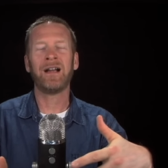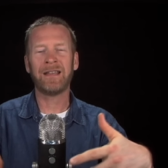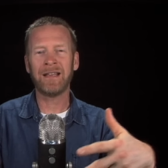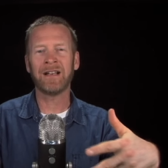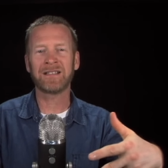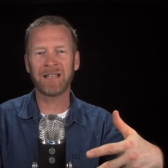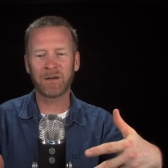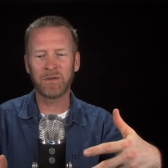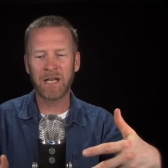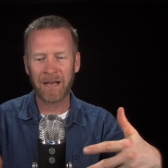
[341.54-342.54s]
Again, it's
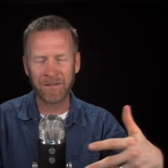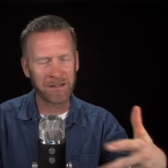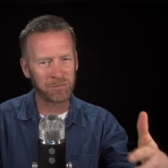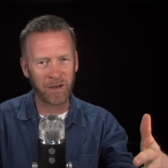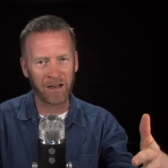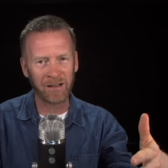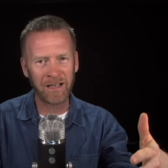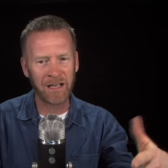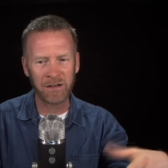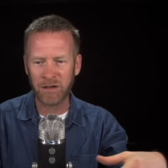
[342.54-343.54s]
like when you have that spring
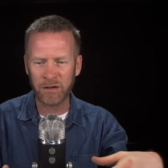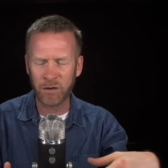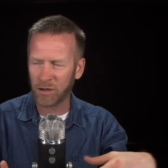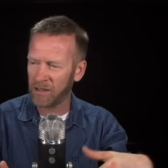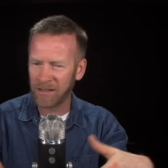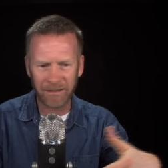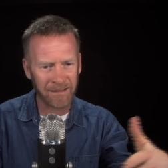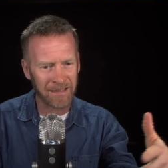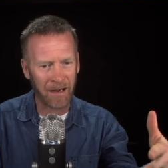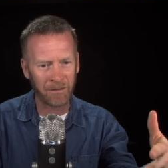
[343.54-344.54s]
cleaning and, and you clean
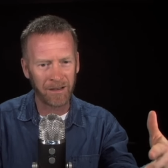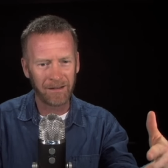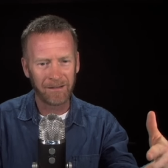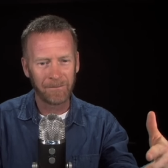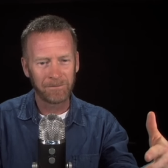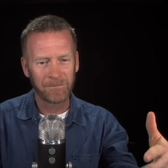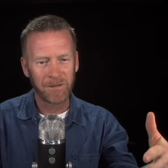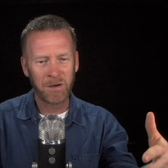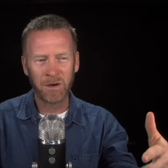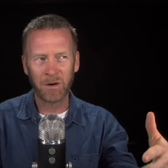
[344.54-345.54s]
things out,
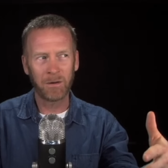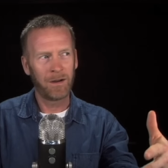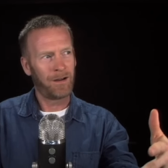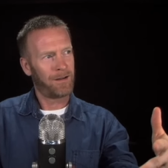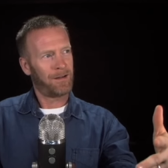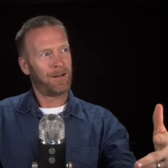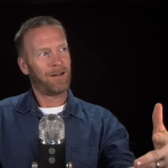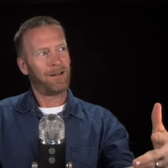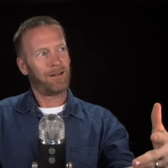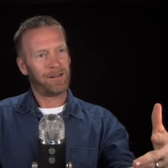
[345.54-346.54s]
you go,
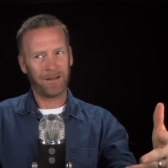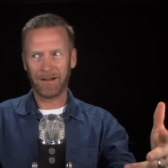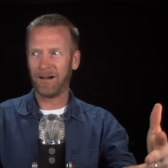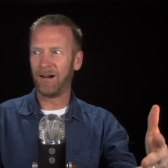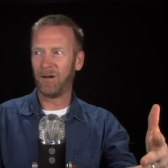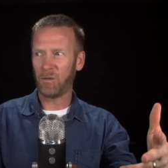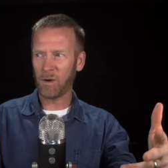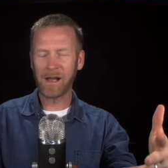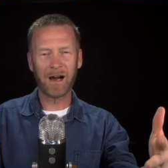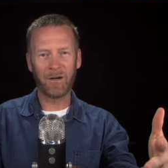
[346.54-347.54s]
oh,
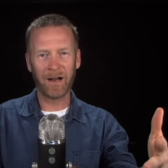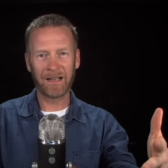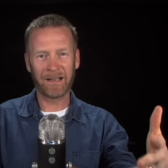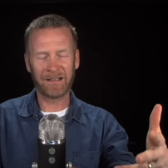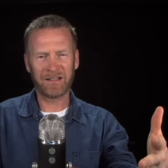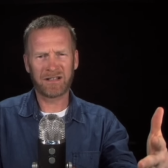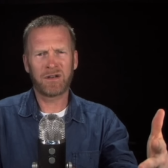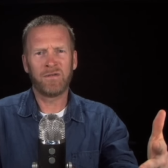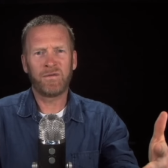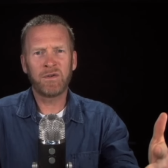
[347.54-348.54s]
wow, I, I,
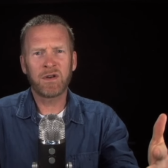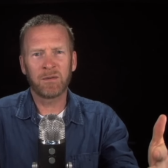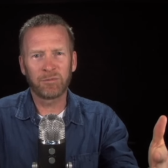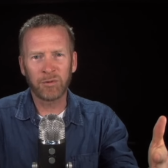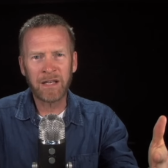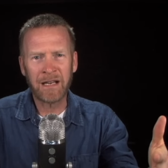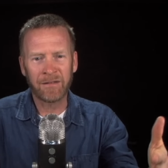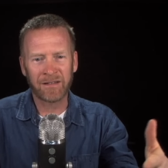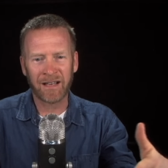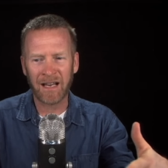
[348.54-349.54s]
like you can feel you can
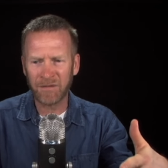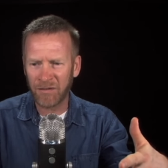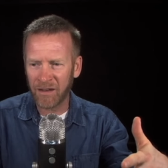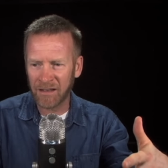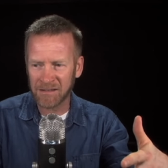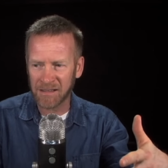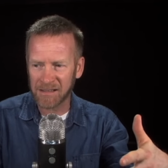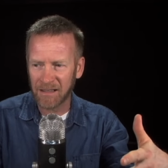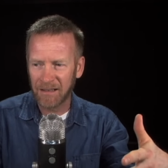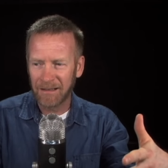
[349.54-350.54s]
breathe. It's like everything is
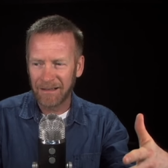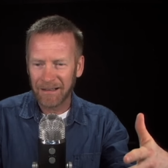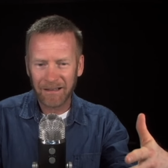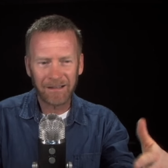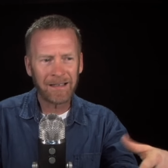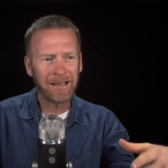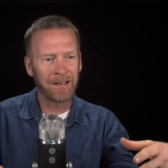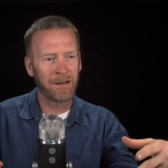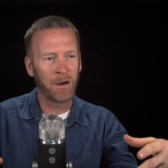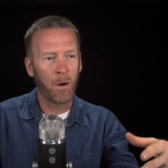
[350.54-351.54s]
just
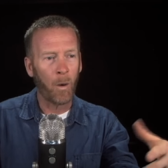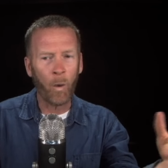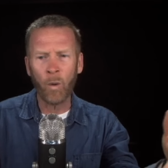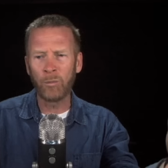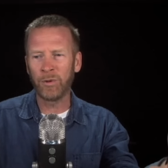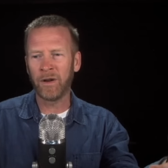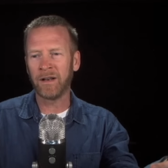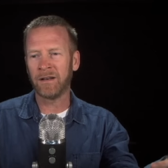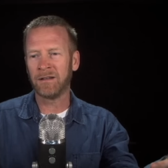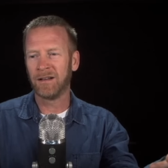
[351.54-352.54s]
clean and
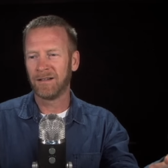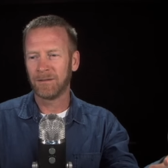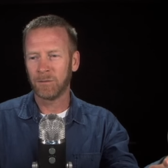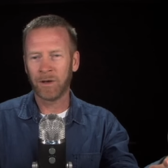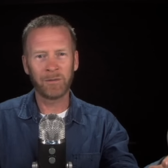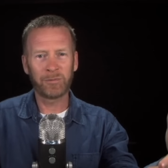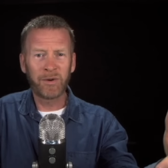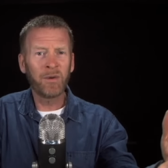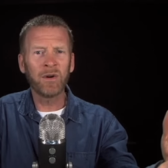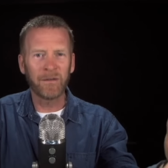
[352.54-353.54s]
open and, well,
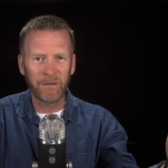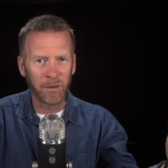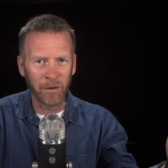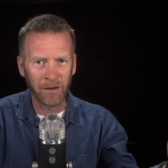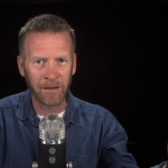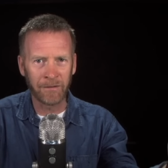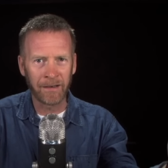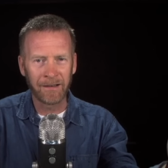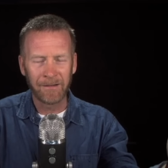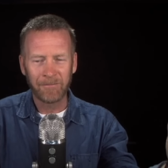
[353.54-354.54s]
pure, if you will, even.